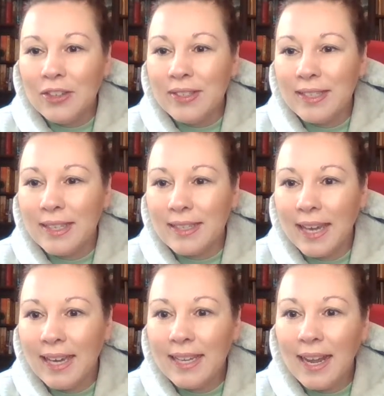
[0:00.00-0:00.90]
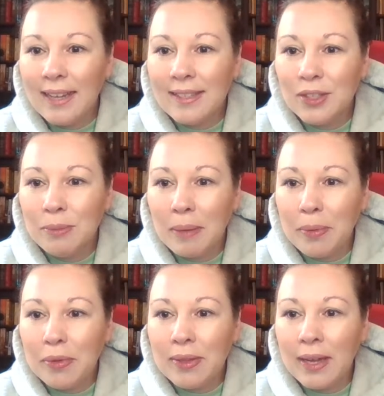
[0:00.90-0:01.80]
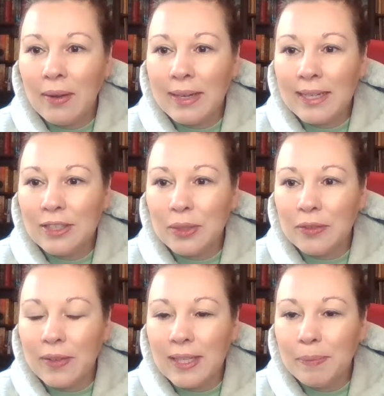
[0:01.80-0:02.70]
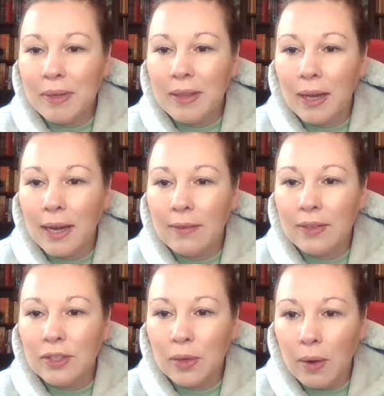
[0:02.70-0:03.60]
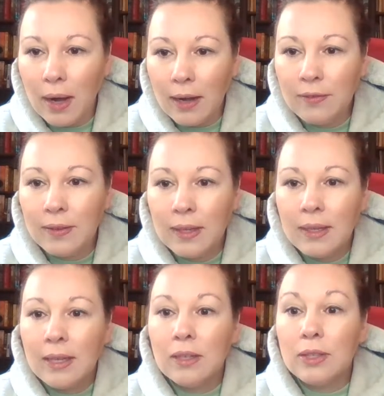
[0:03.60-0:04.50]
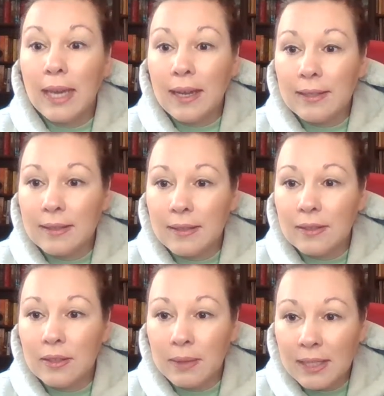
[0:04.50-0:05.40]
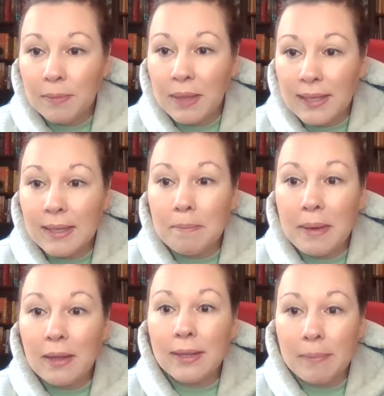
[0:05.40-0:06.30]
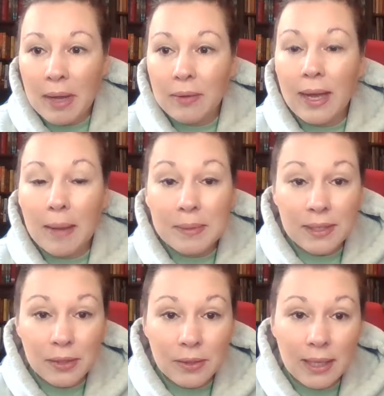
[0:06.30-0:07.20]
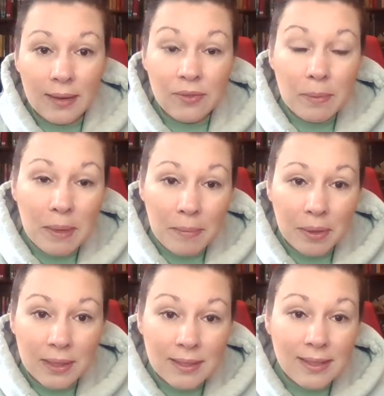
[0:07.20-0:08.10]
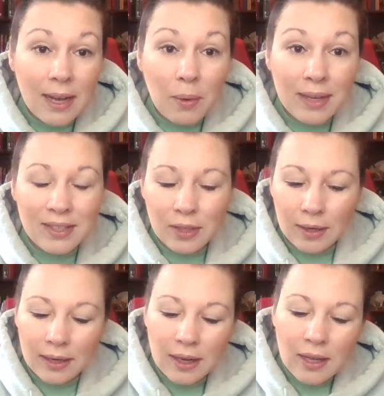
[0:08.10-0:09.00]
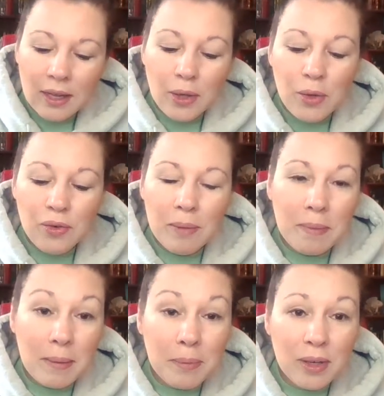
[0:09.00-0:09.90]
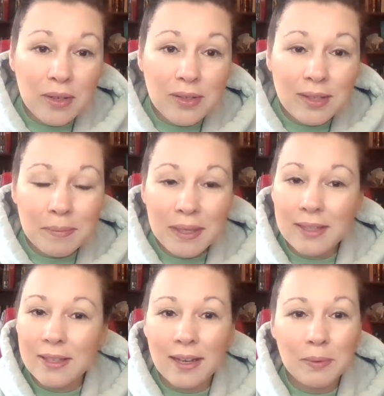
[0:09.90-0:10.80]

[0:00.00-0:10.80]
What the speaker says: Christy says, can't get access to my booth now. I need to do a Facebook Live. So off. Yes. So get some things and mail them out. Absolutely. And remember, this is how I started. Who remembers? Because